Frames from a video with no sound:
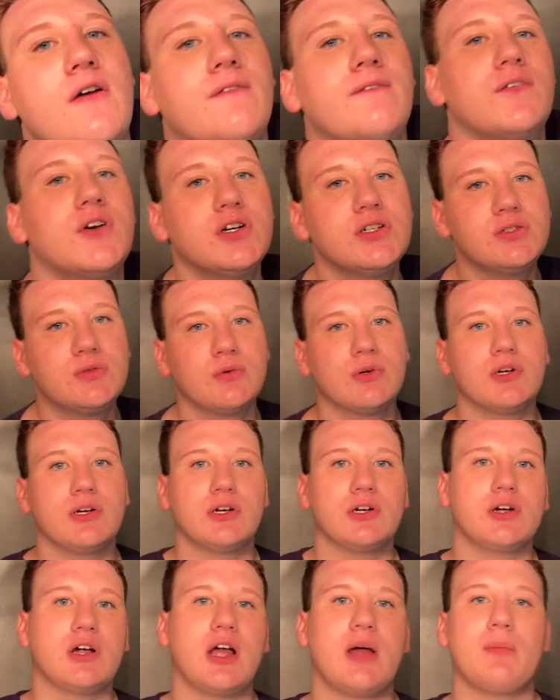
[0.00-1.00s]
First, we're
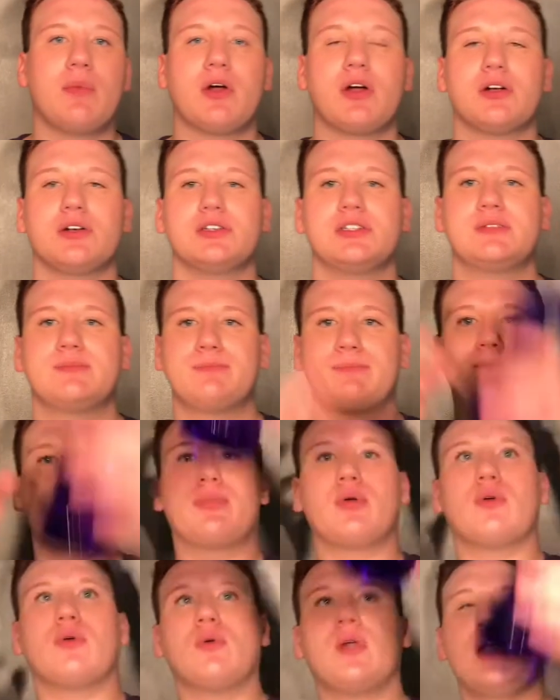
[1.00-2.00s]
gonna grab our
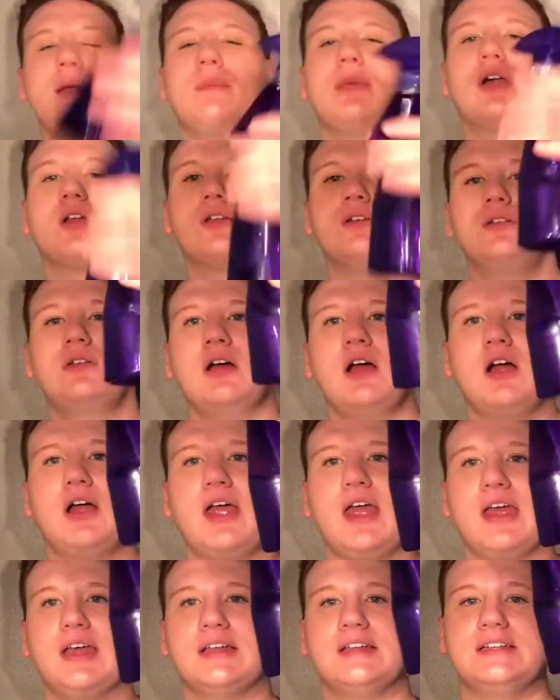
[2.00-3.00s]
spray bottle,
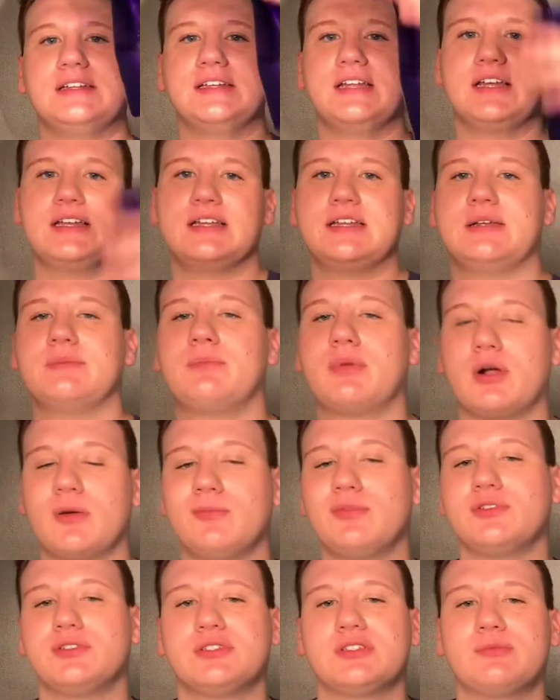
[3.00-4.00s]
handy dandy
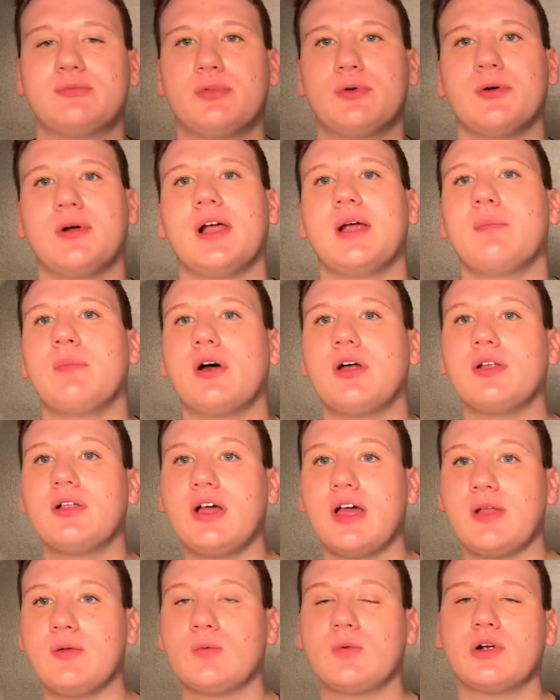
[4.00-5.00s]
purple spray
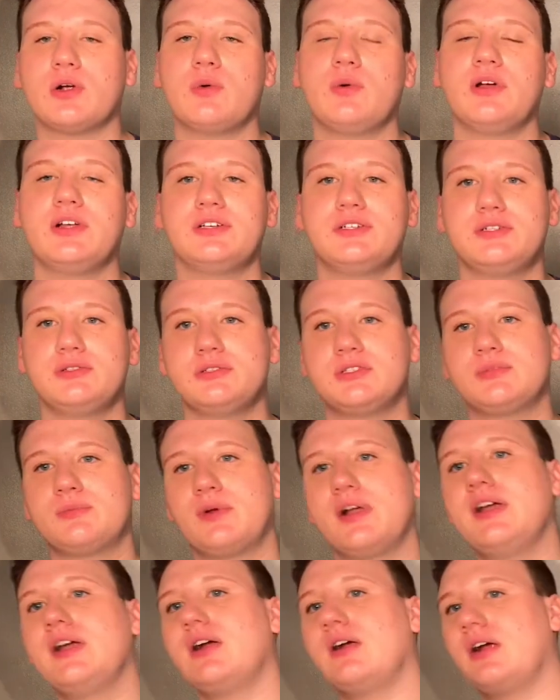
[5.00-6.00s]
bottle, and we're going to
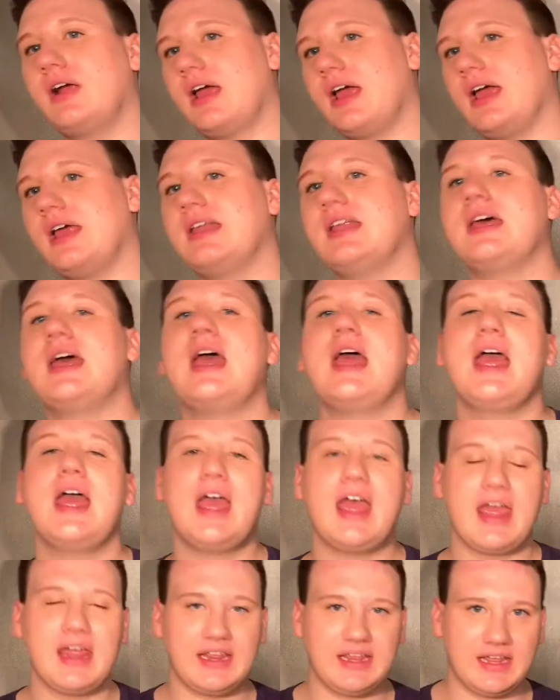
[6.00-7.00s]
spray our head
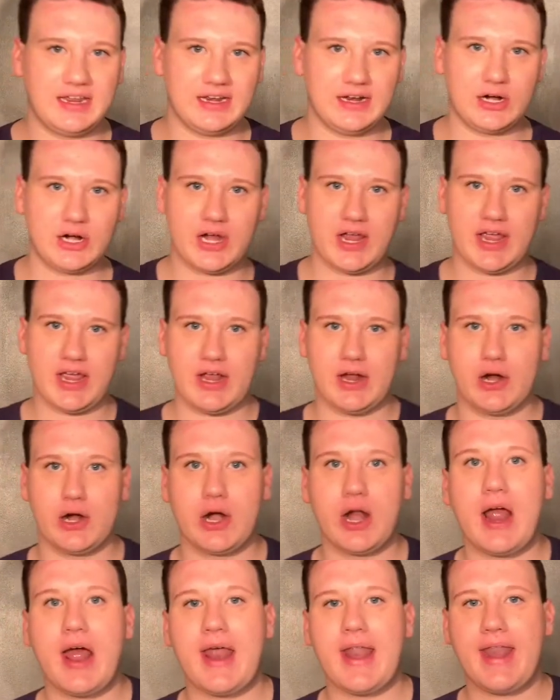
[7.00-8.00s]
and get our
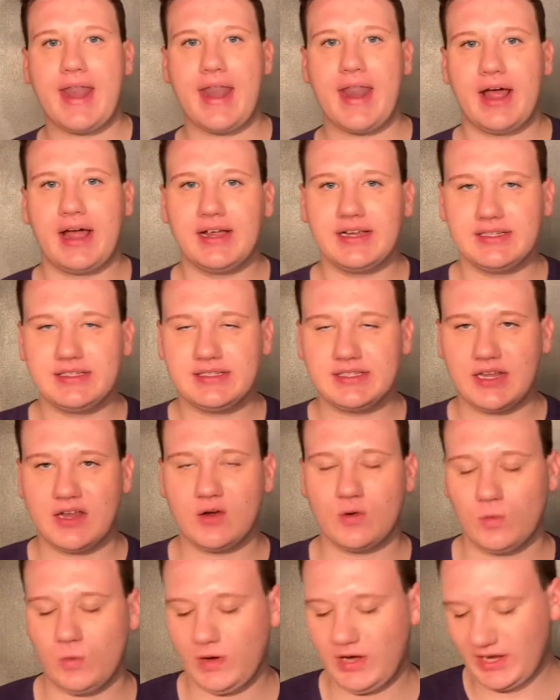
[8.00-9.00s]
hair nice
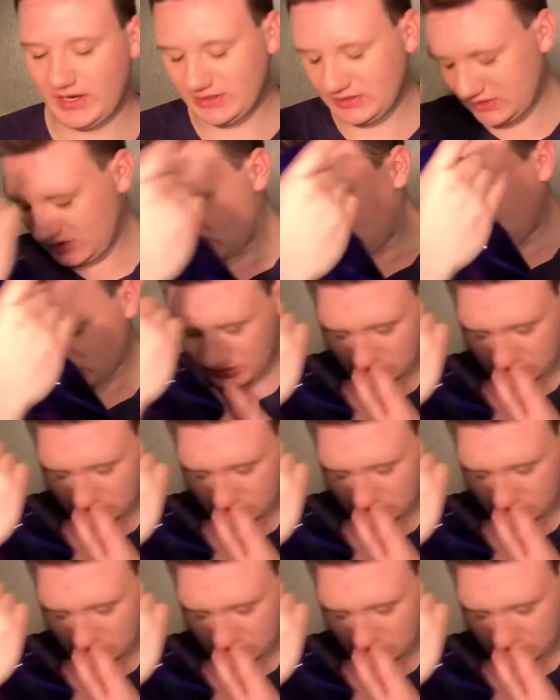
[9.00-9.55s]
and wet.